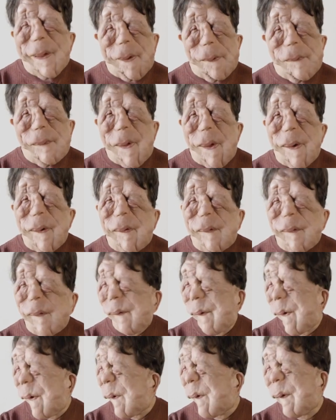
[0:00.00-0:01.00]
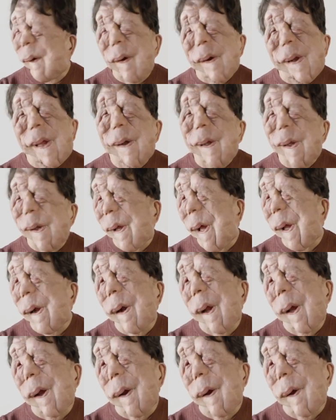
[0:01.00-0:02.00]
computers, Sony and
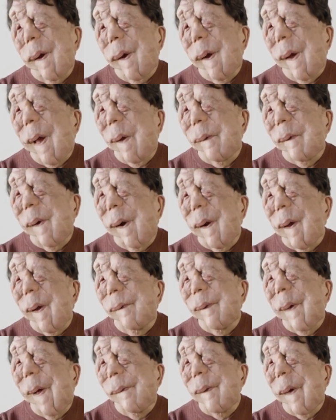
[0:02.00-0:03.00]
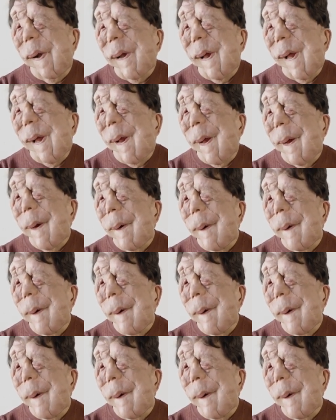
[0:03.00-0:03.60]
Nintendo, have a lot of my money.